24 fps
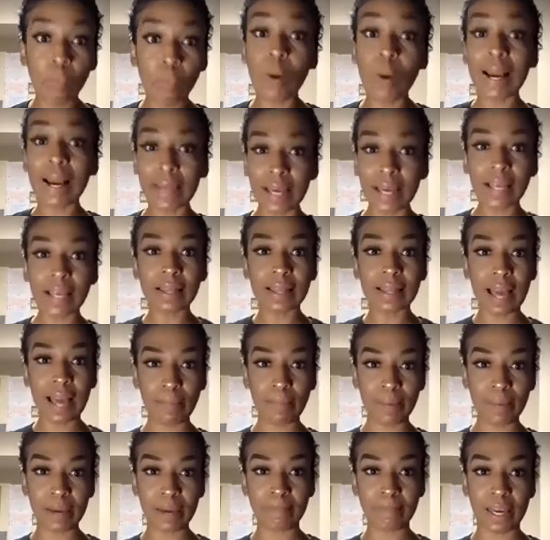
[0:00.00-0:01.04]
Why can't
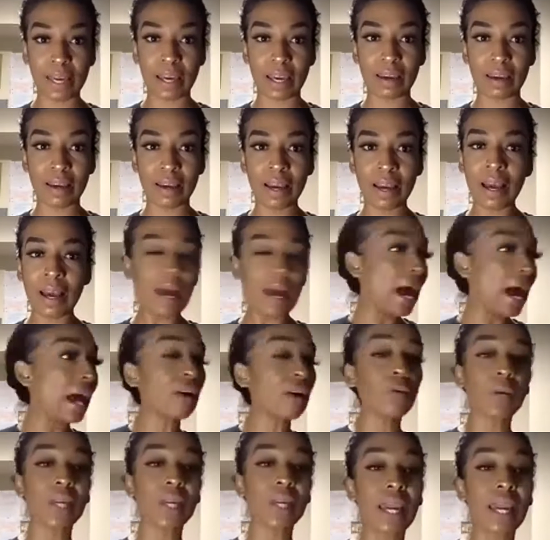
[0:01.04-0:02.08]
that be me? I
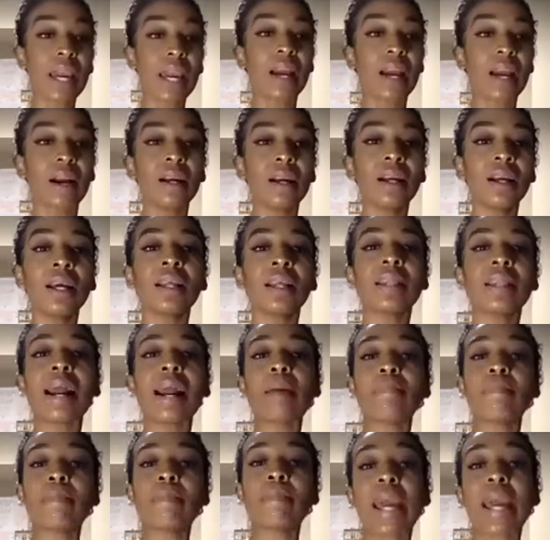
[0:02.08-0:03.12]
don't care
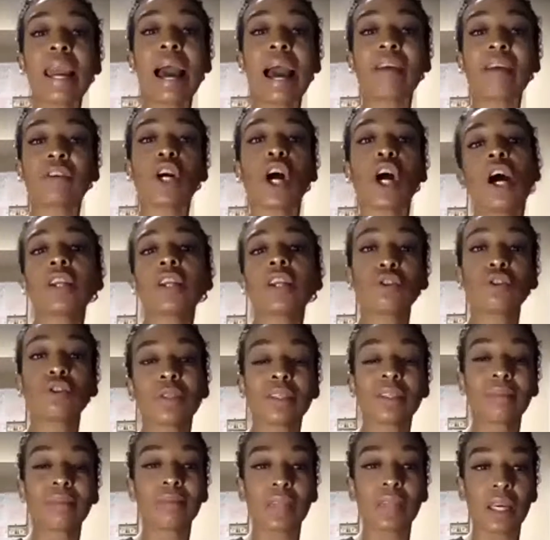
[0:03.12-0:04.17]
that I may have gone through
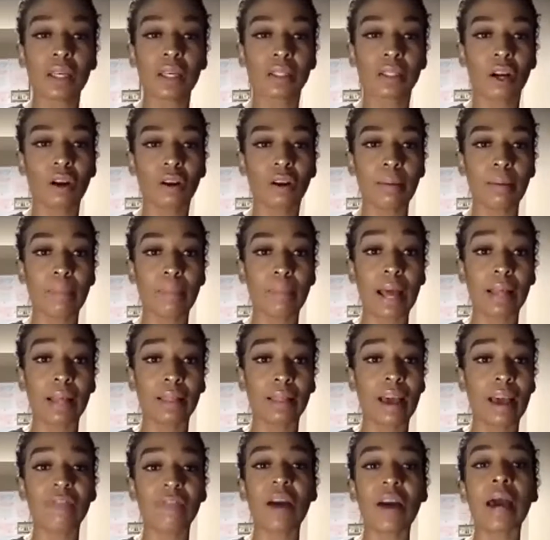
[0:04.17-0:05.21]
some things early in my
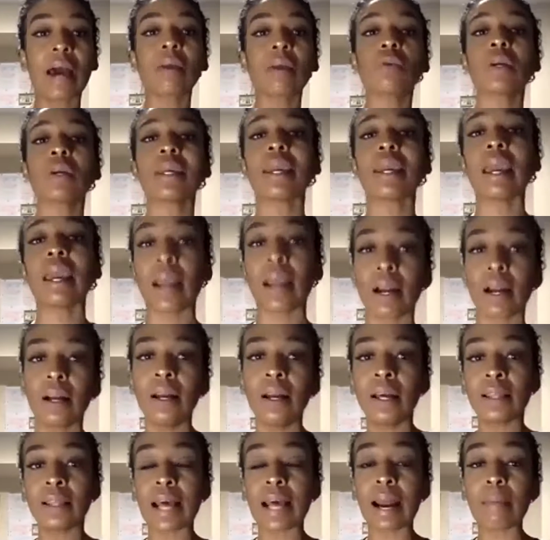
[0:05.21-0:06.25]
life. I don't care
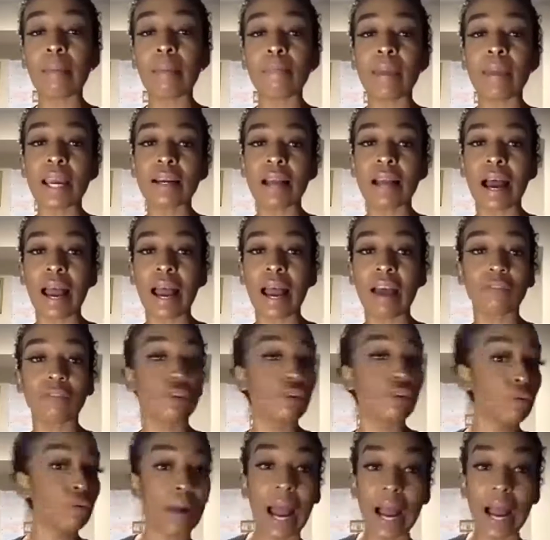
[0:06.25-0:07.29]
that I may not have
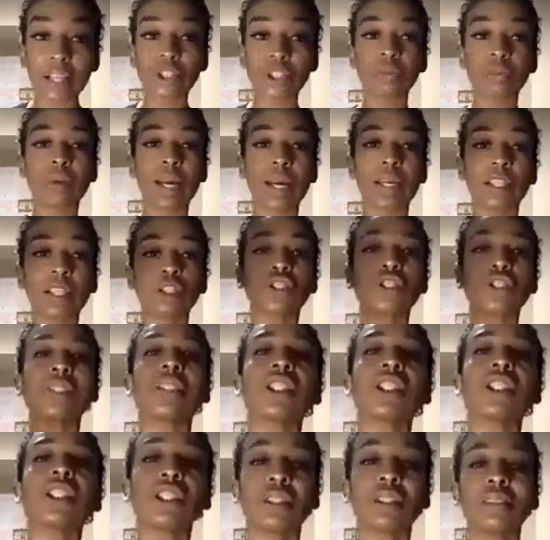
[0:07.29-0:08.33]
graduated
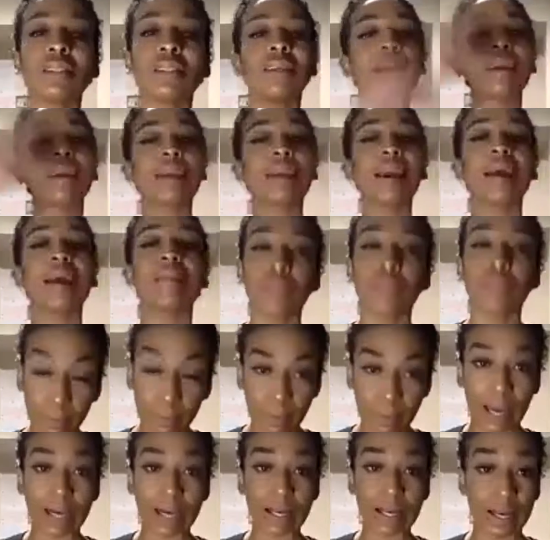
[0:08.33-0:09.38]
traditionally like
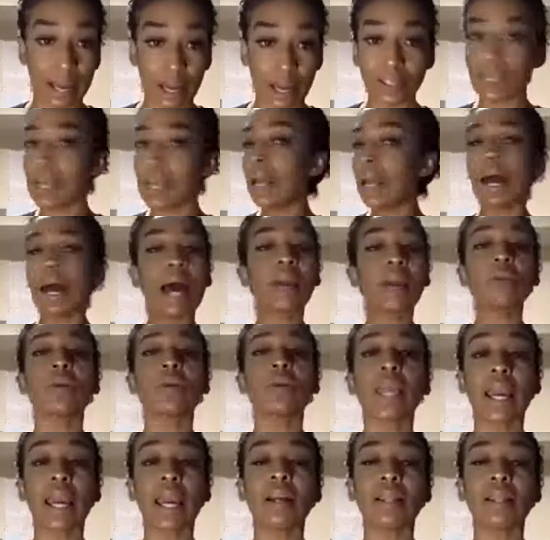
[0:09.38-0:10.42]
everybody else. I don't
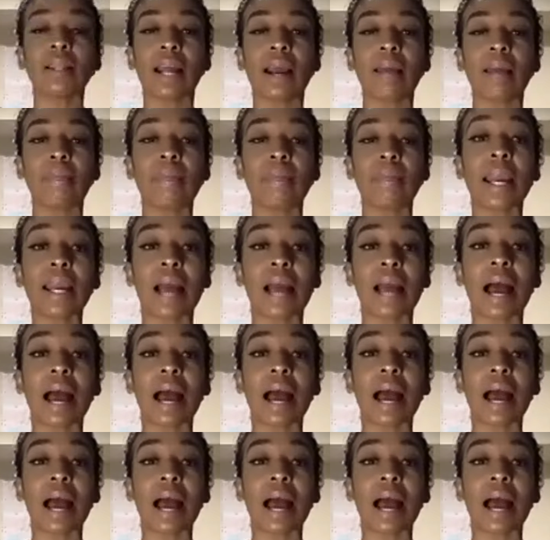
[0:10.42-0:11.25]
care that I may not